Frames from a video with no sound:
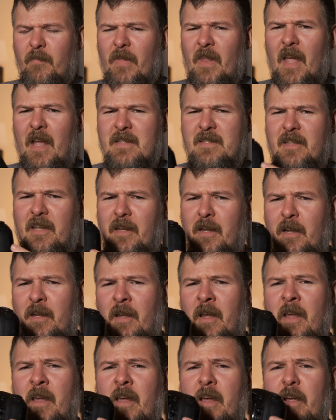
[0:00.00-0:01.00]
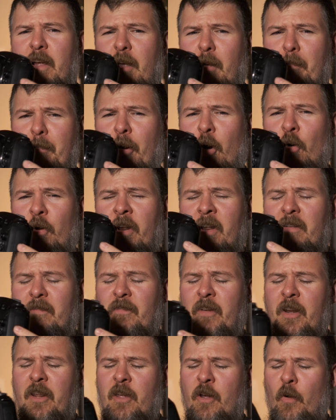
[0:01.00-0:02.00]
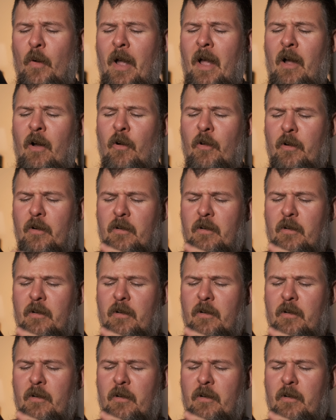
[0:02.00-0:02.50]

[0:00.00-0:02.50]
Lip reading: It has like component video out